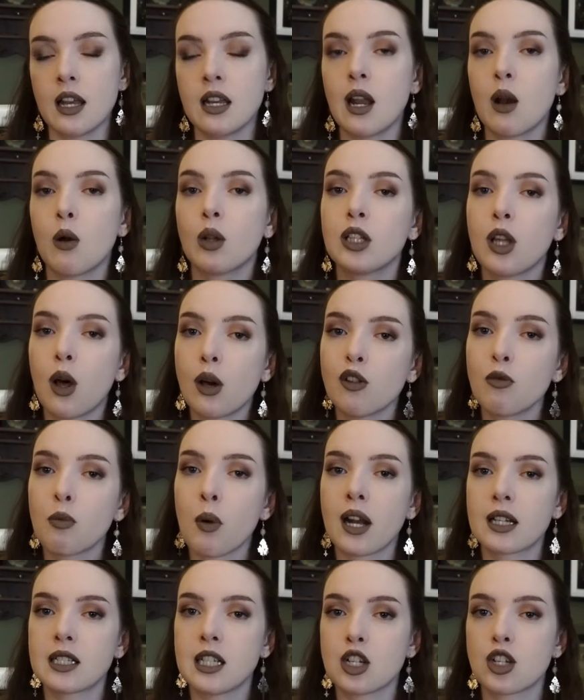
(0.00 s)
Now, a lot of
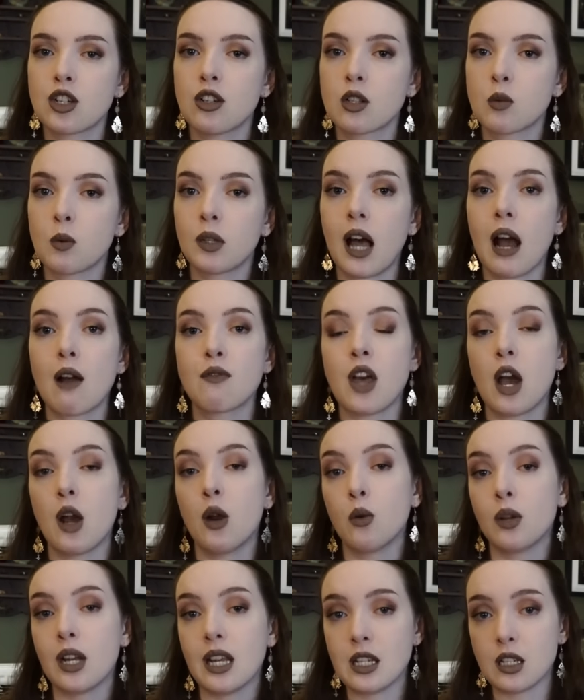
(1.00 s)
practitioners will have their
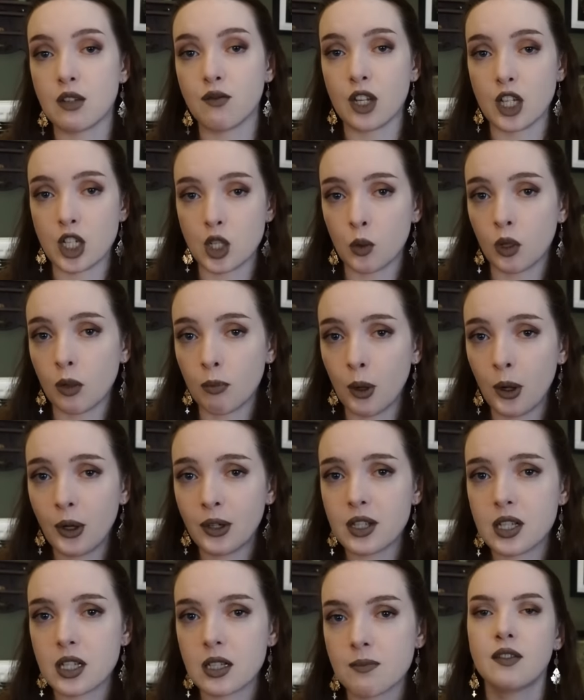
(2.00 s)
own individual
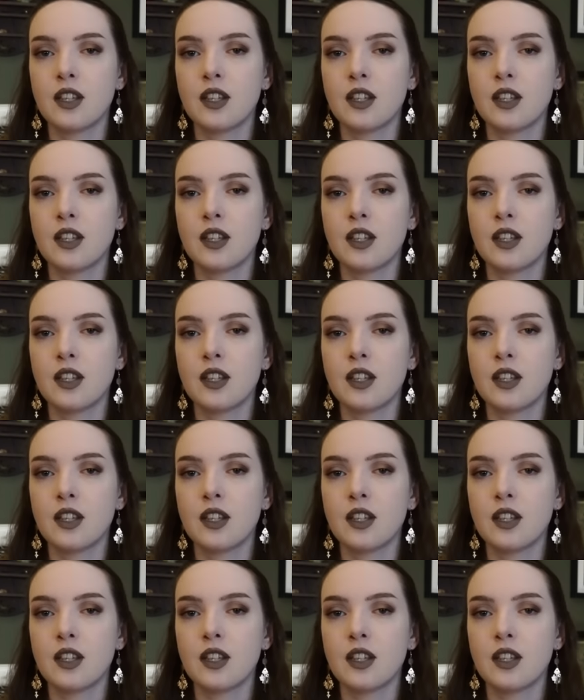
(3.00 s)
books.